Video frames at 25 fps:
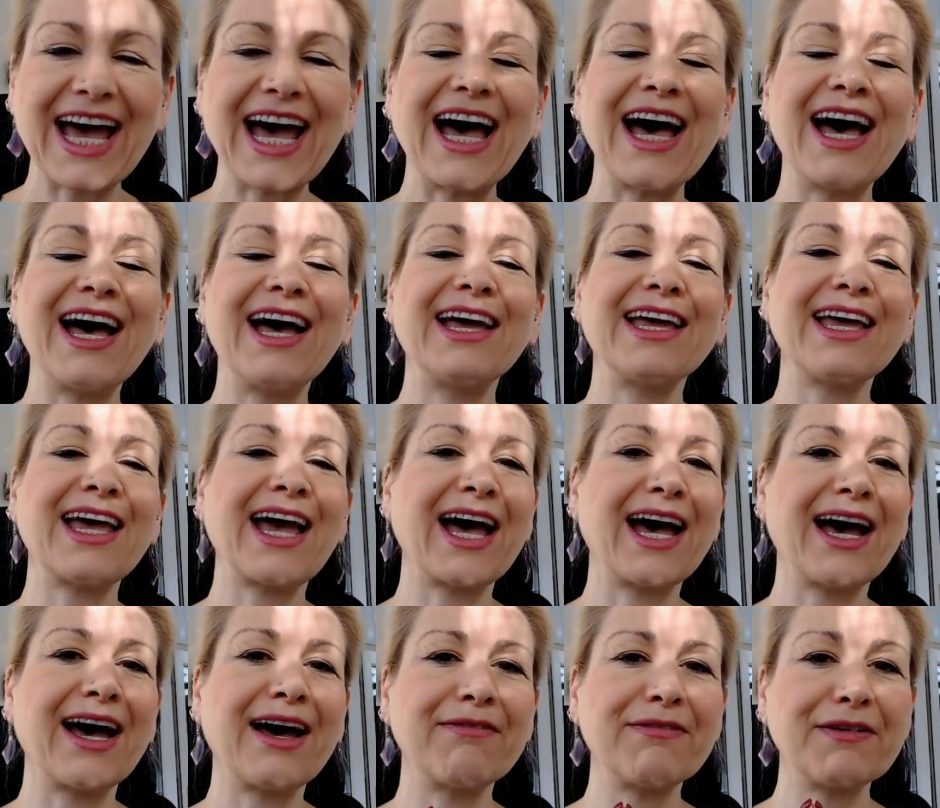I
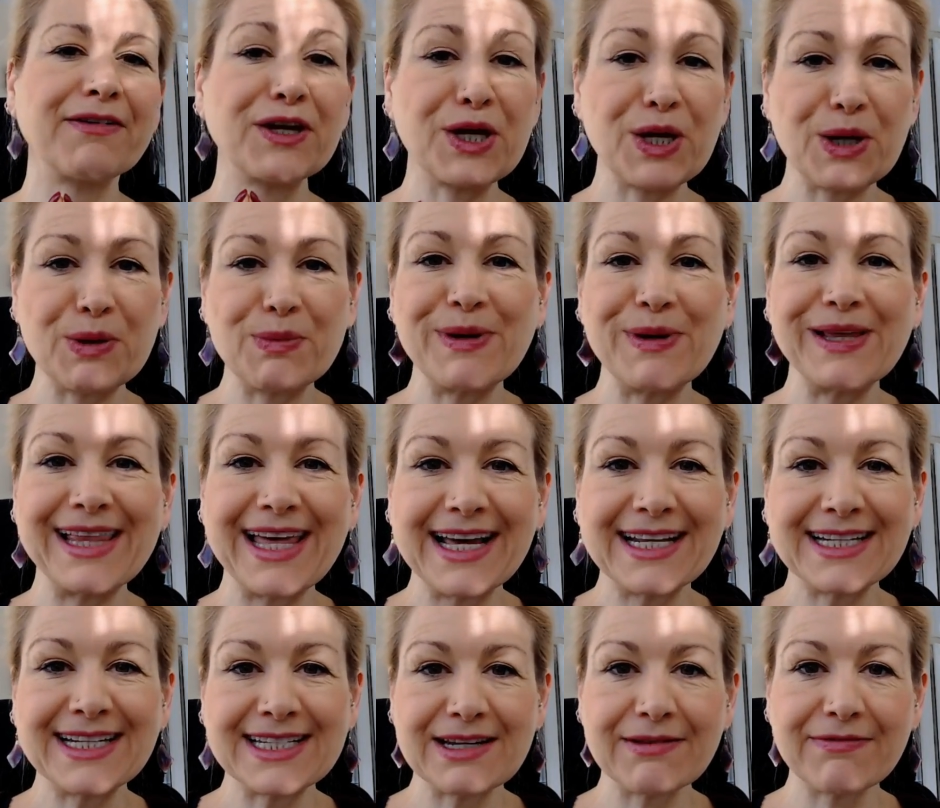have
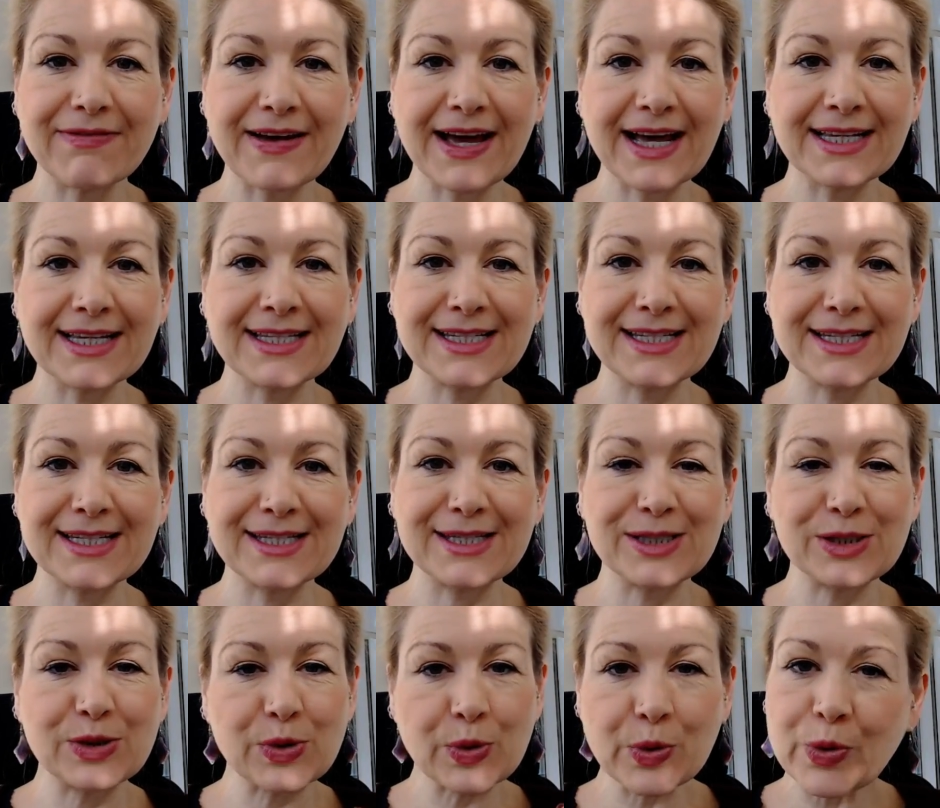accumulated a vast
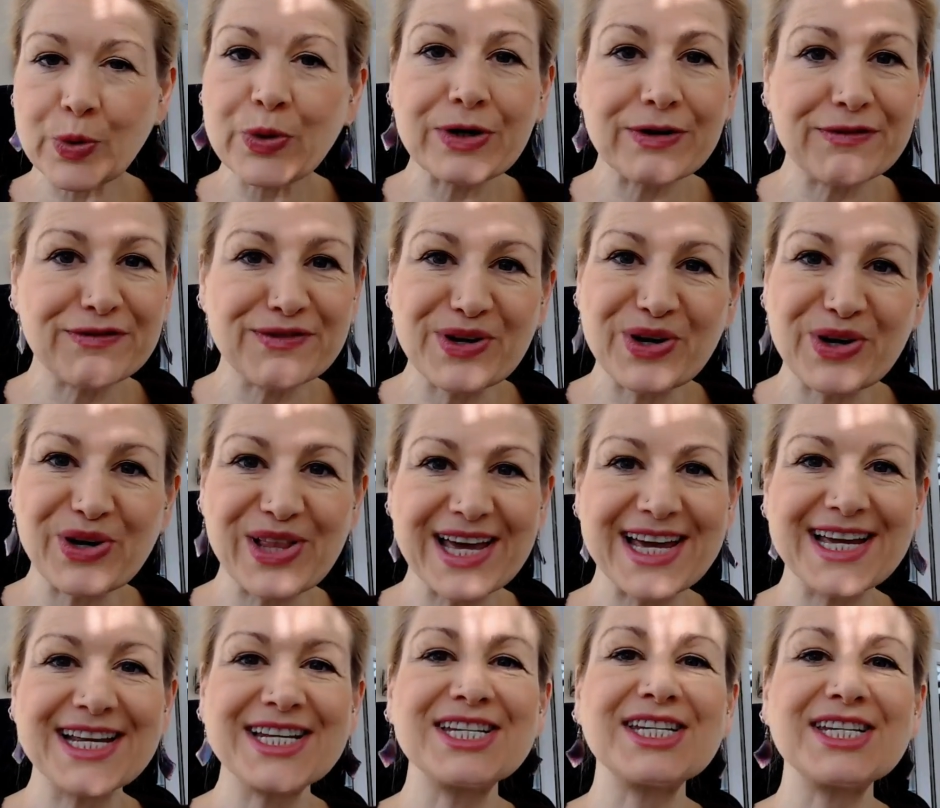store of
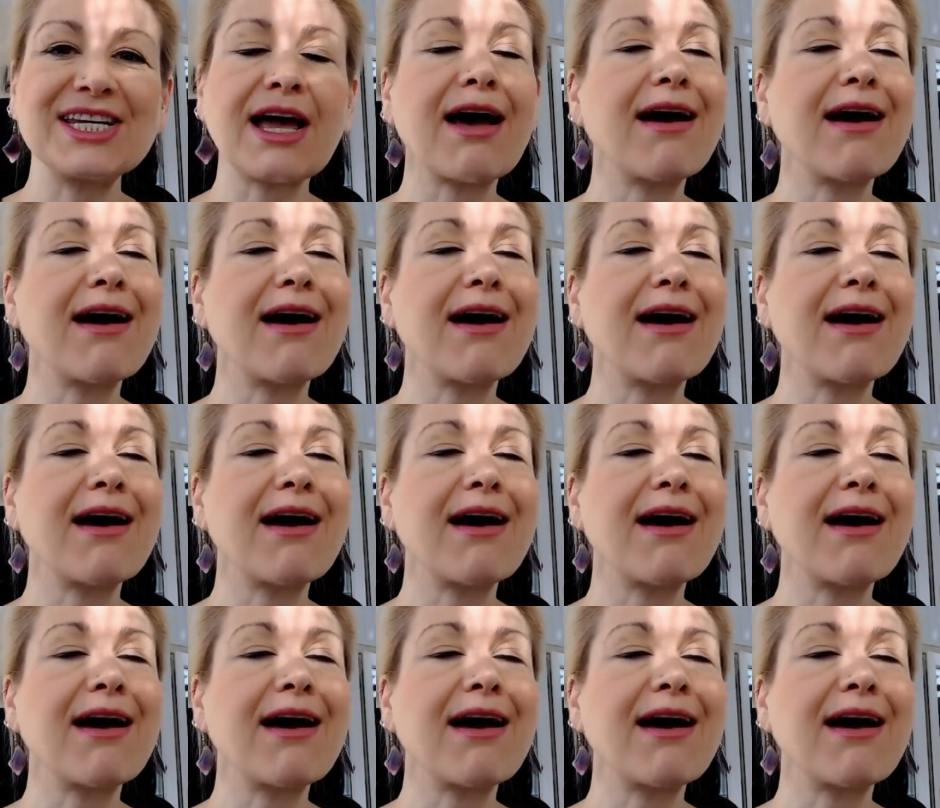knowledge.